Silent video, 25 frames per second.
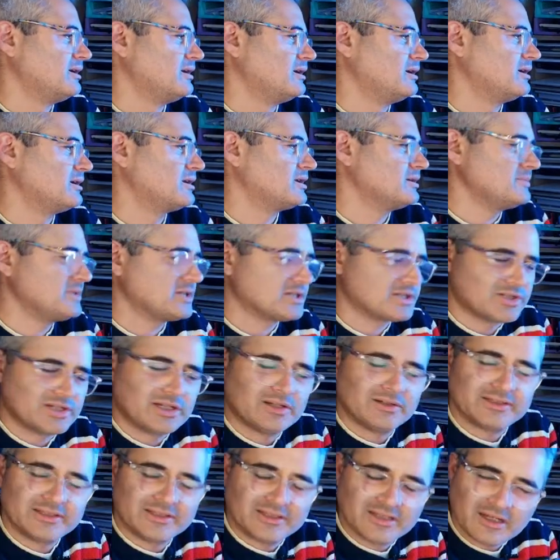Give me a
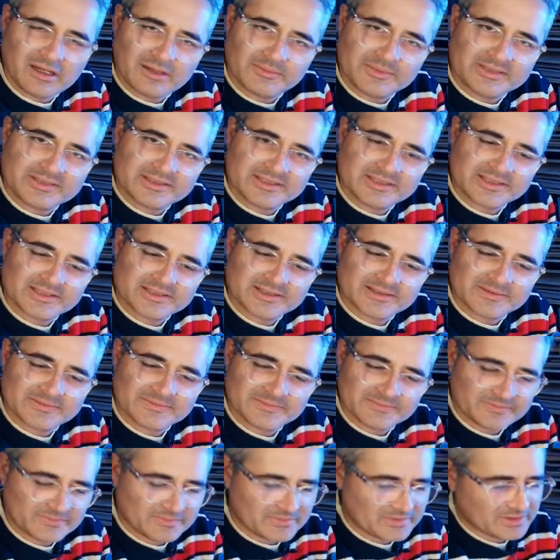shout in comments.
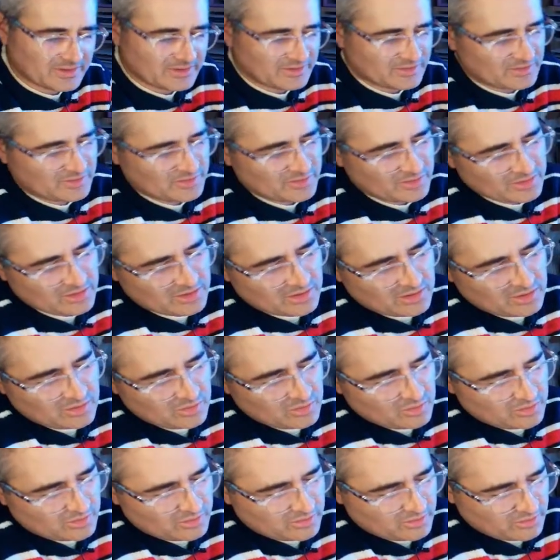Do you
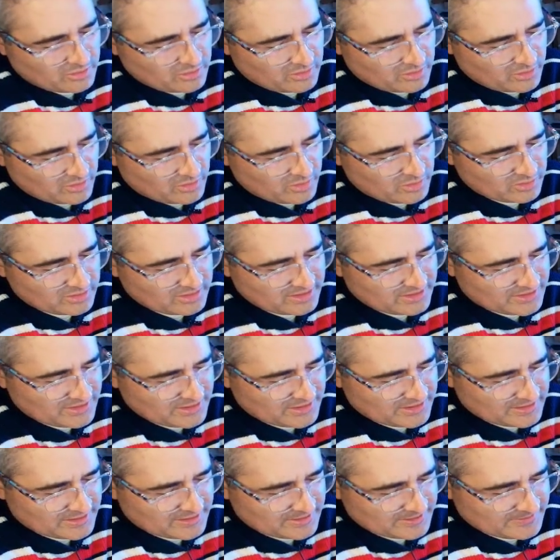know who
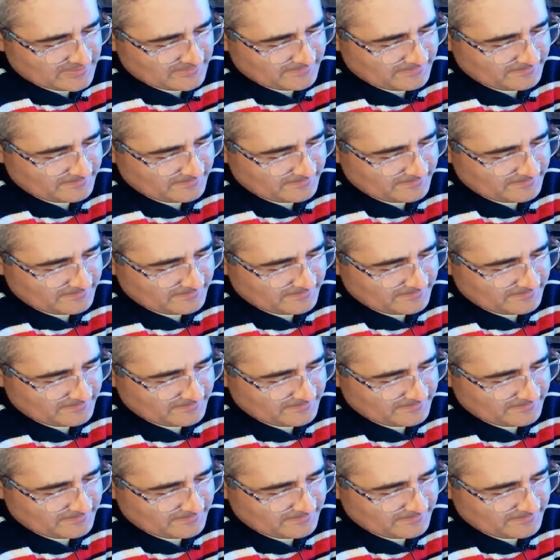this is?